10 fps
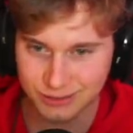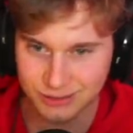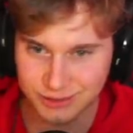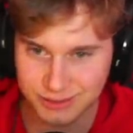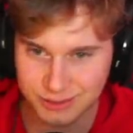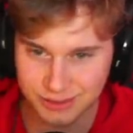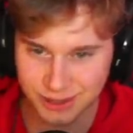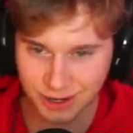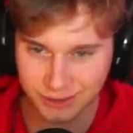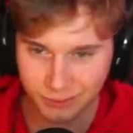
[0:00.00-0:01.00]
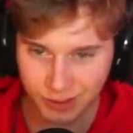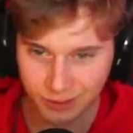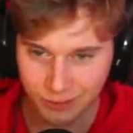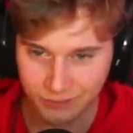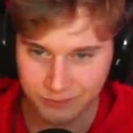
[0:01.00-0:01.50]
use your gun
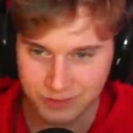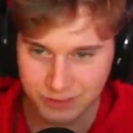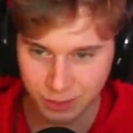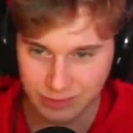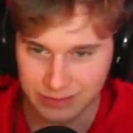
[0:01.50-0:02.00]
while going